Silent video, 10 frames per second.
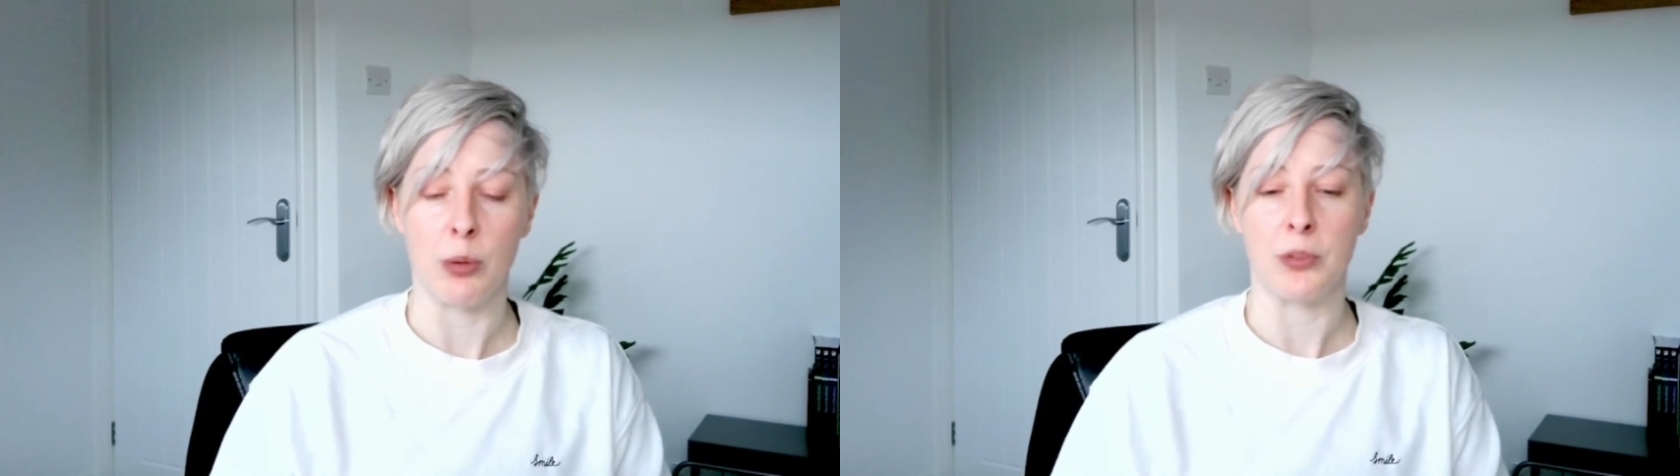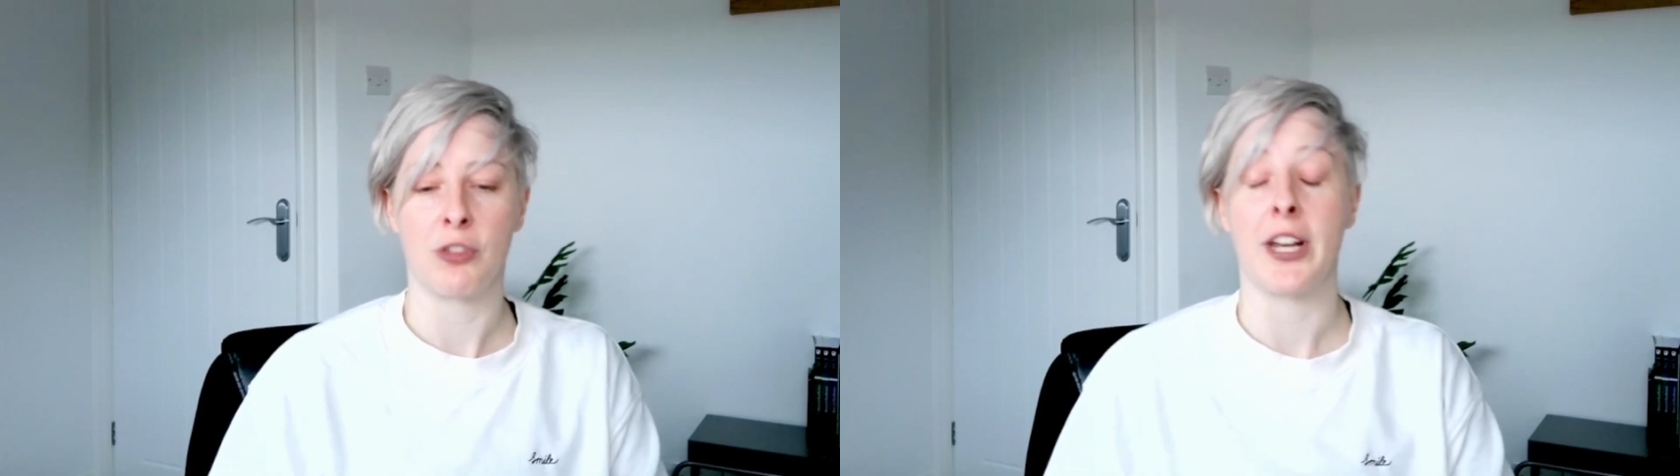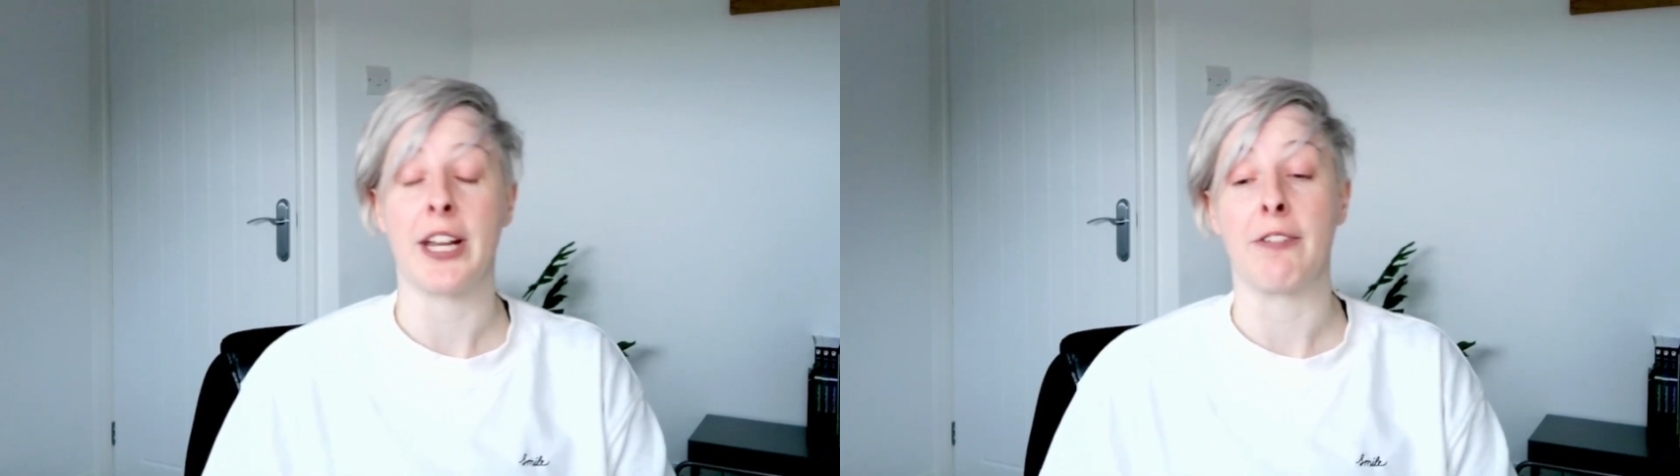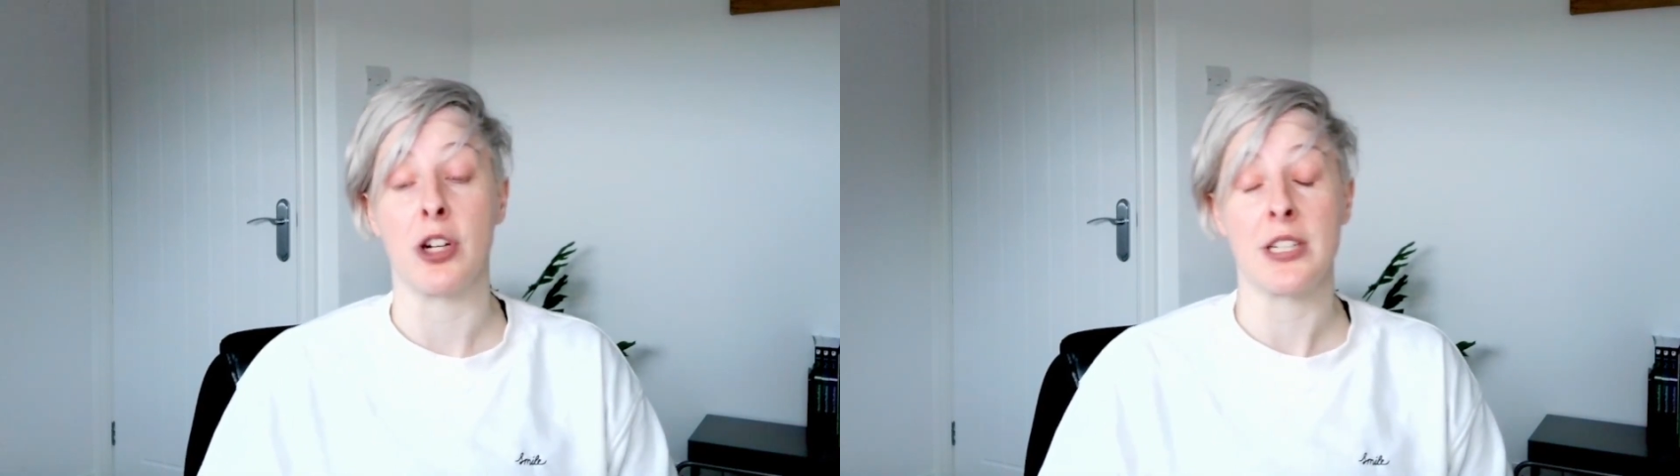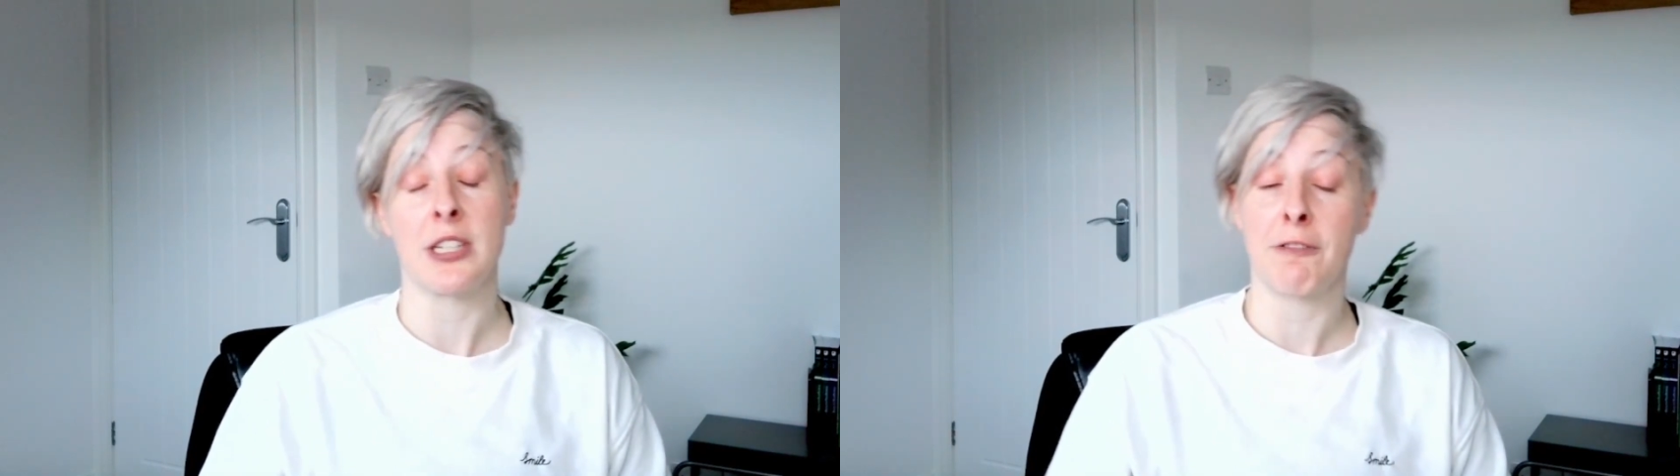finding it
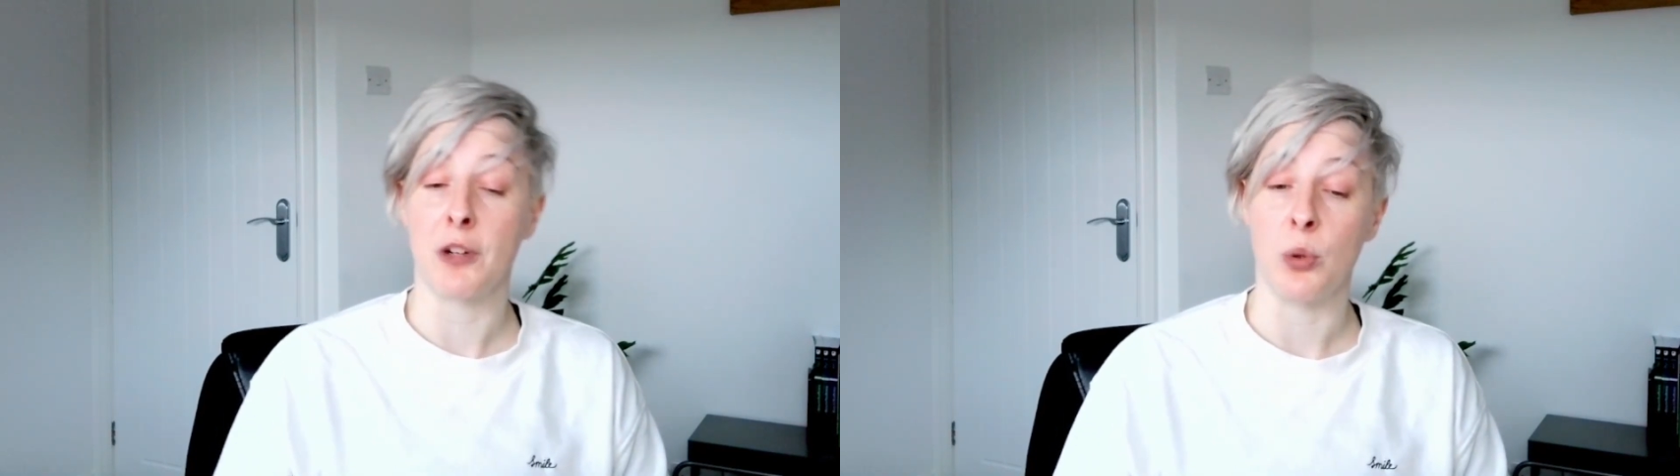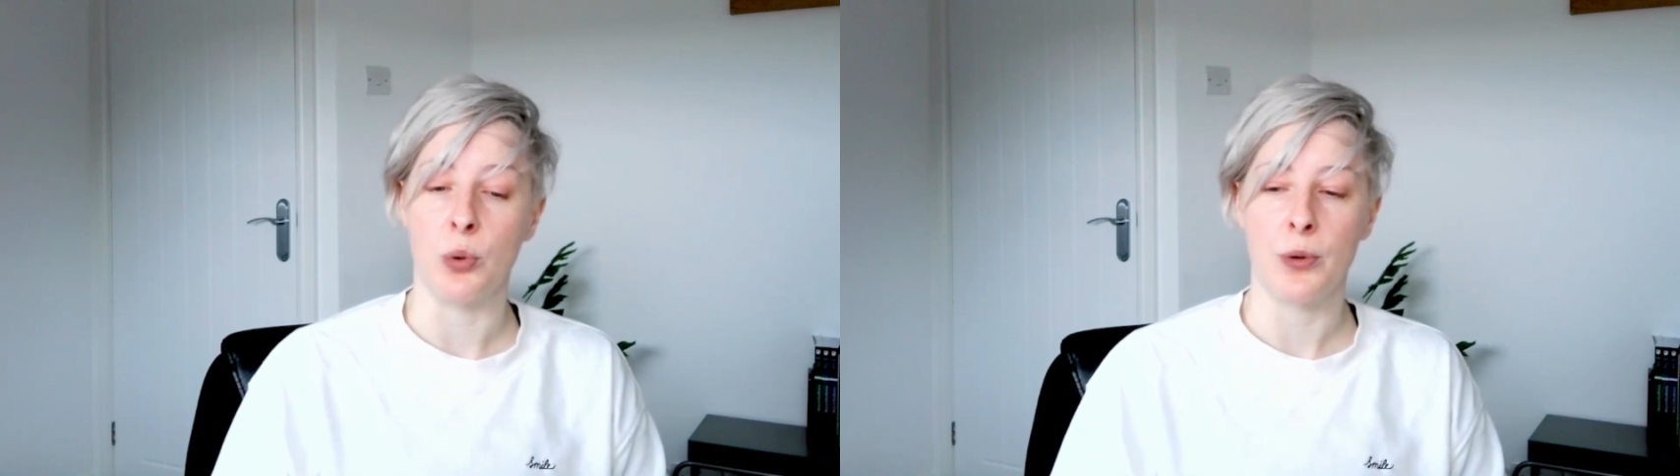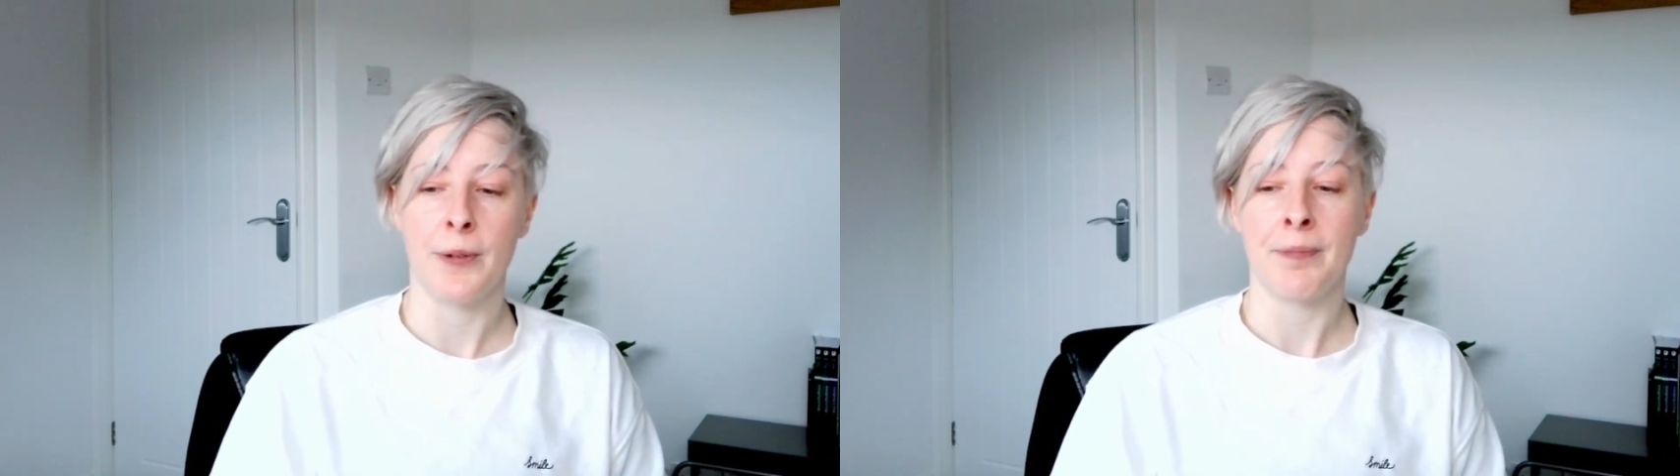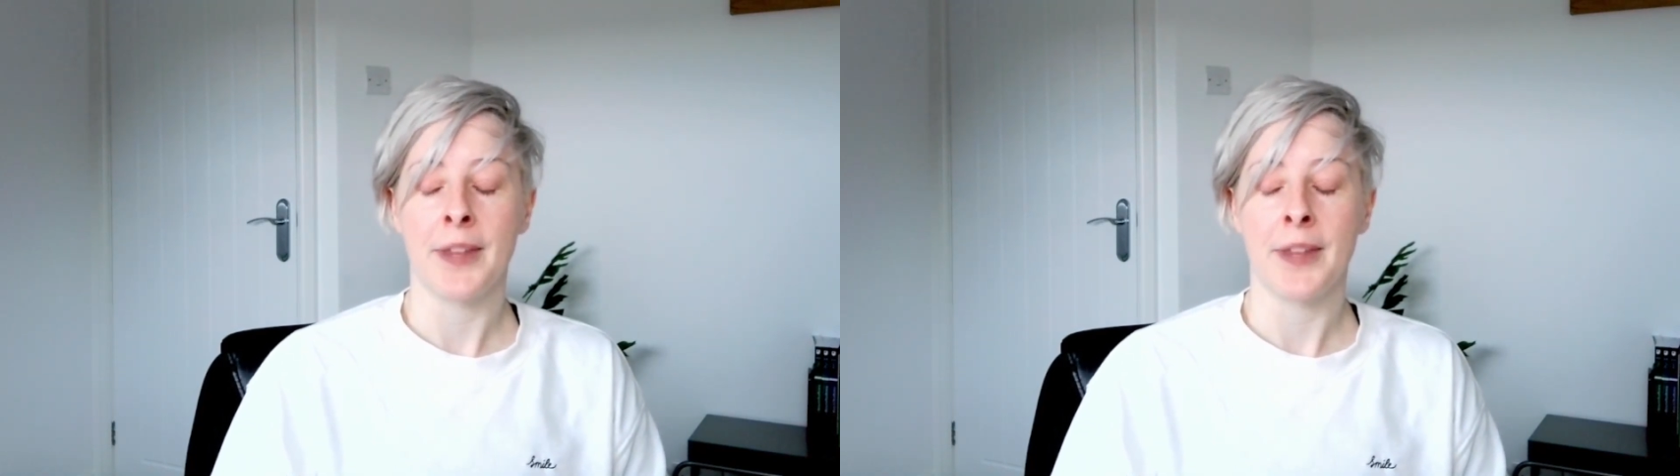very difficult.